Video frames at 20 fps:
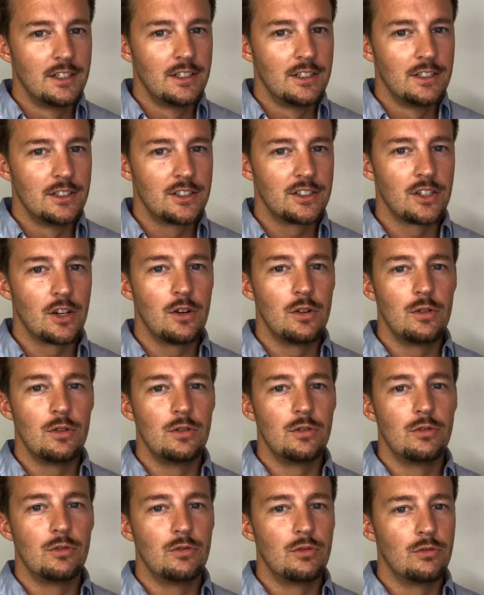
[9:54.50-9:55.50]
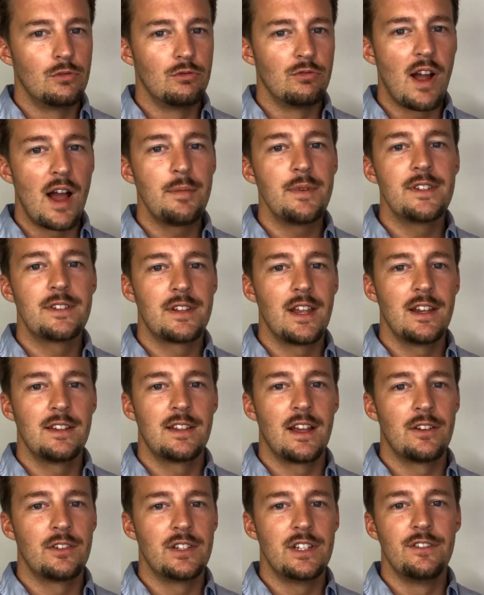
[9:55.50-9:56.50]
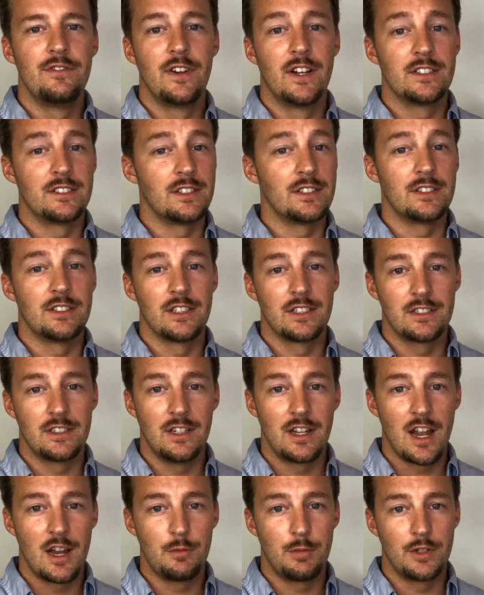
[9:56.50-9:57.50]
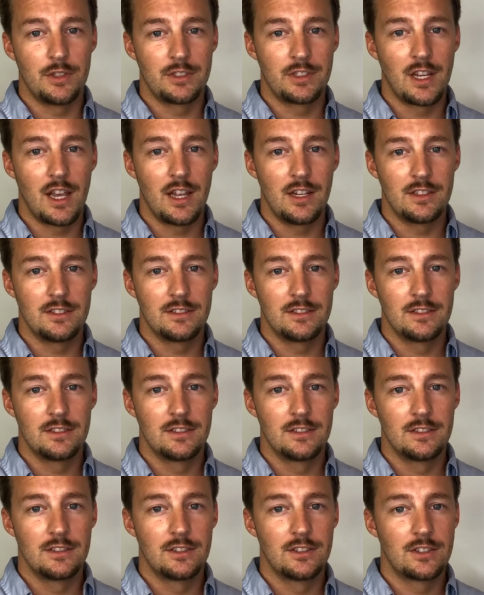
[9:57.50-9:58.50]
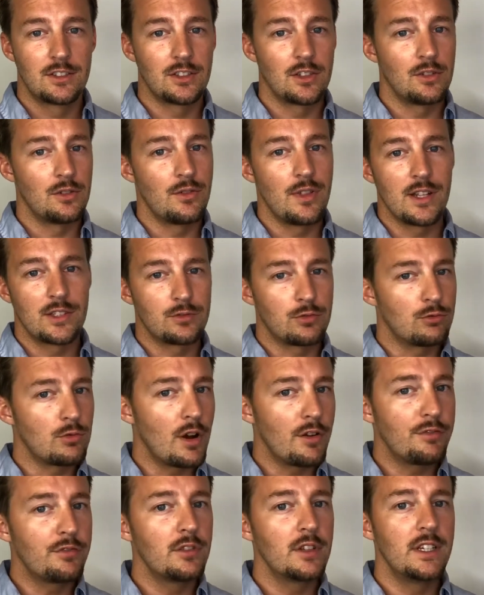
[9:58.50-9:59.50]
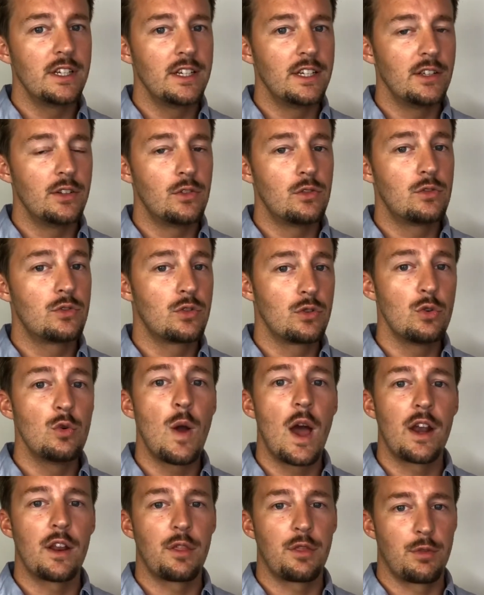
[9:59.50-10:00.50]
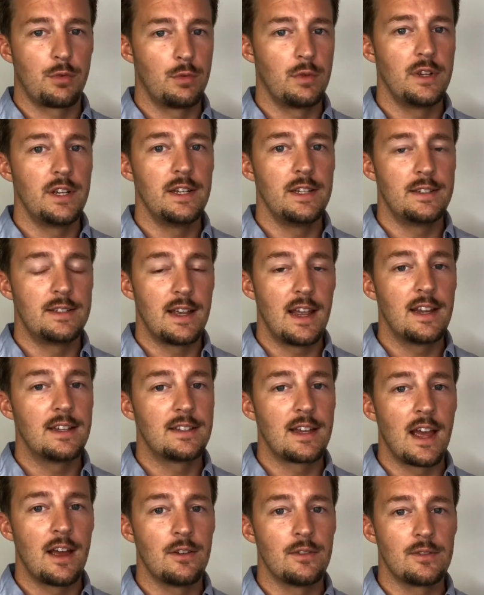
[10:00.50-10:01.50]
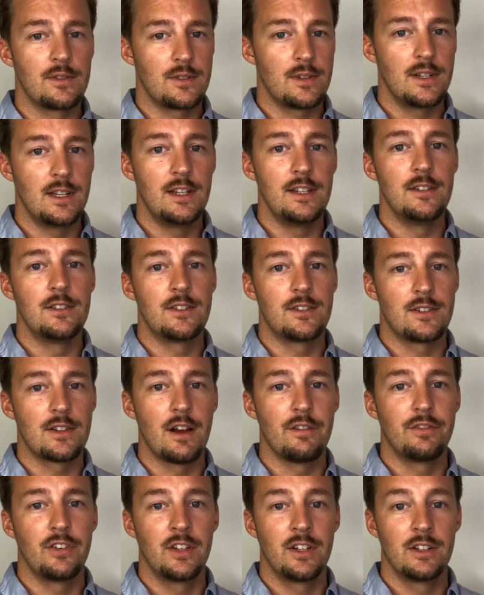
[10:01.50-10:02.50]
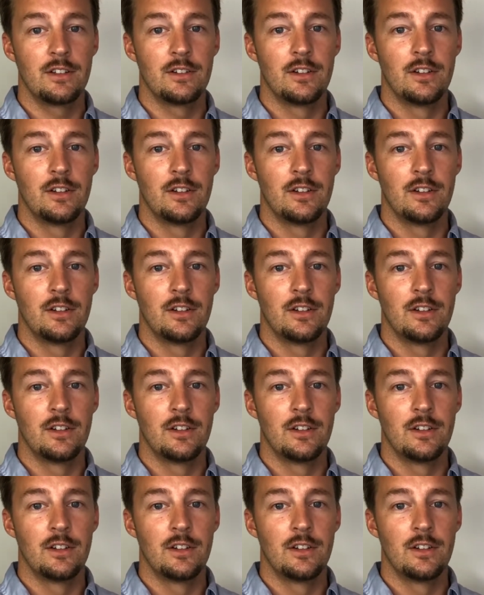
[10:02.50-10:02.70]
So Robbie's takedown defense is 69%. So that's roughly 2 out of 3 takedowns he's stuffing.